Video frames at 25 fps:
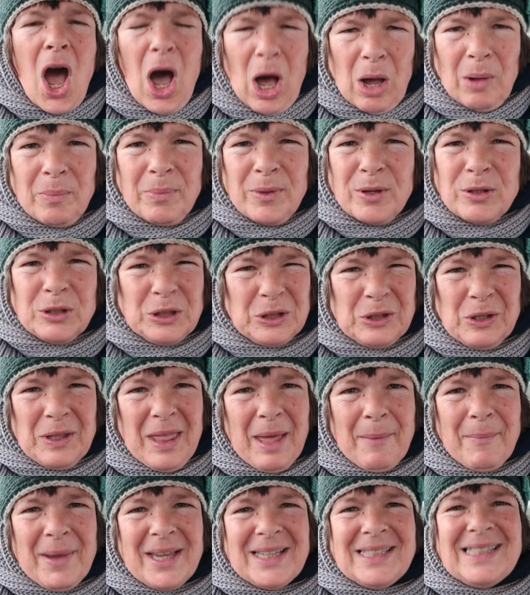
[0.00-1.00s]
I'm not sure
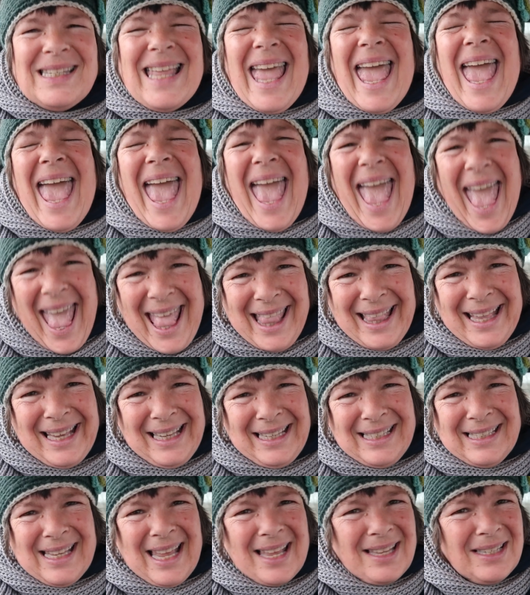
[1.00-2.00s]
that makes any
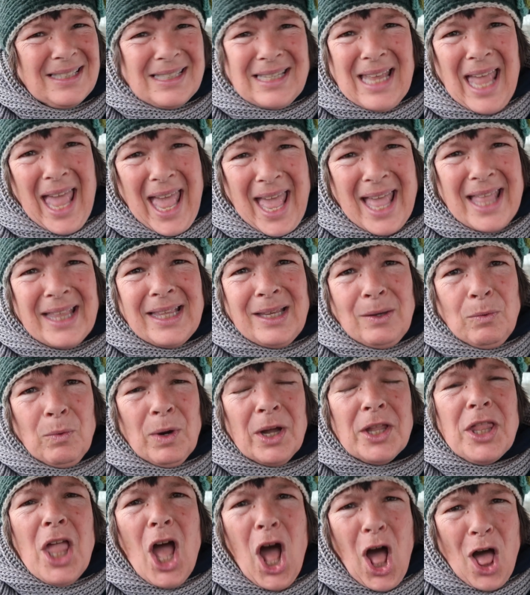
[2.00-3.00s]
sense to
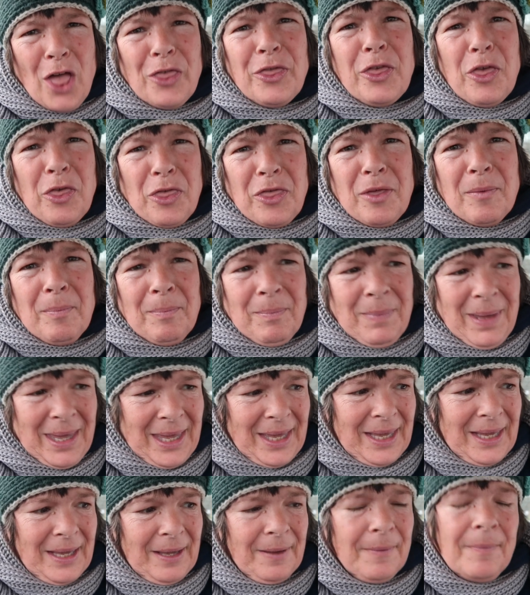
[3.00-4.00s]
anyone other than
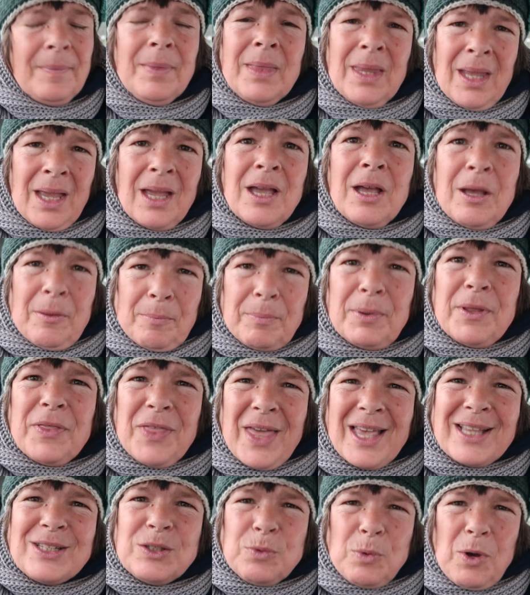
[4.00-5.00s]
me, but
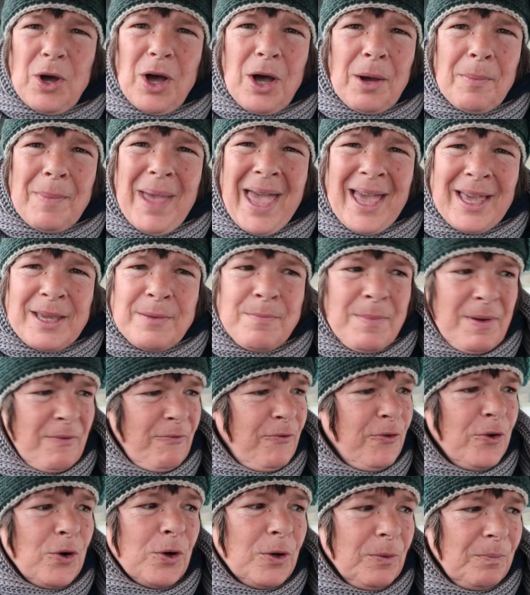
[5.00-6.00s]
that's what I'm aiming
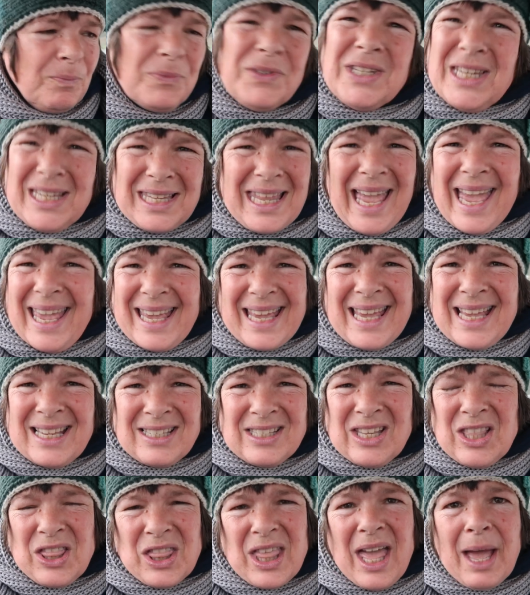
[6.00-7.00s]
for. Today
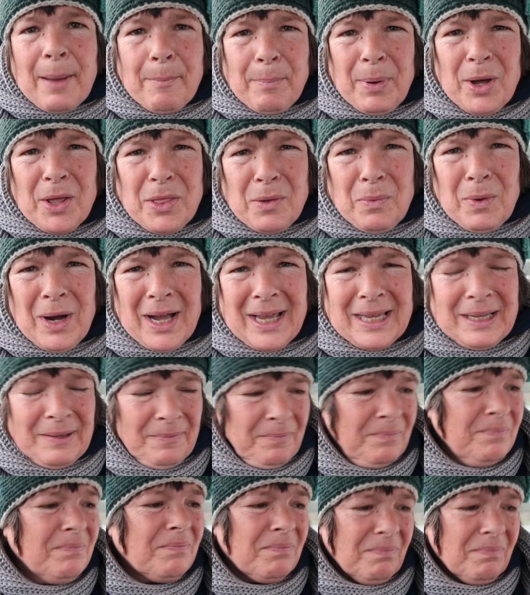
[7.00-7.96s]
isn't that, by the way.